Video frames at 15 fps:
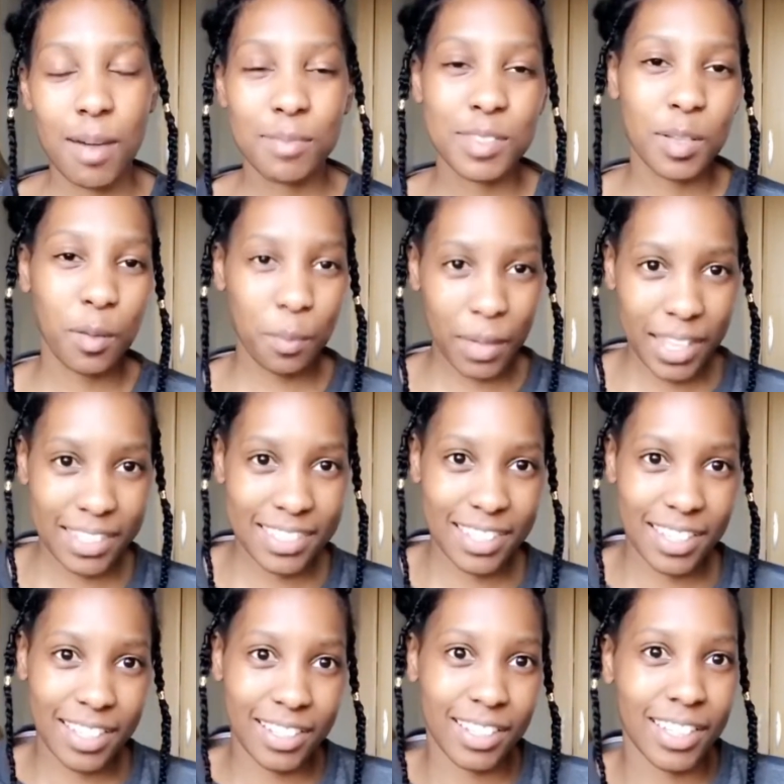So
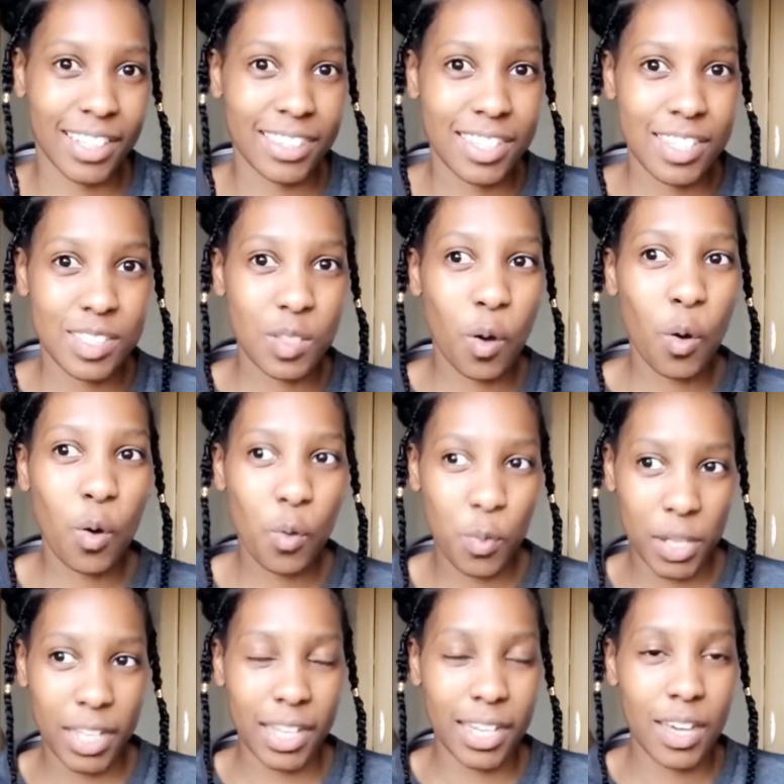basically this whole
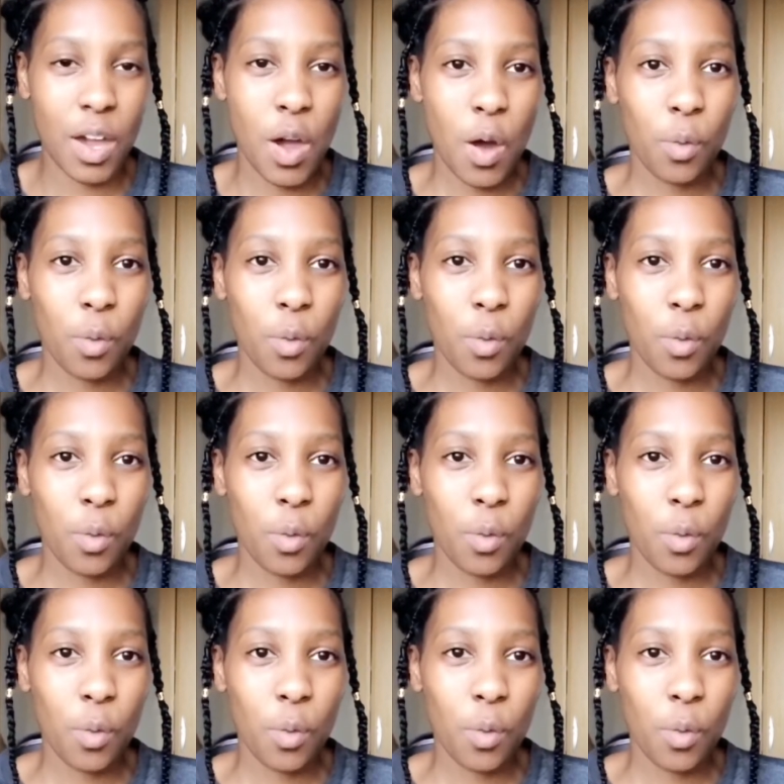week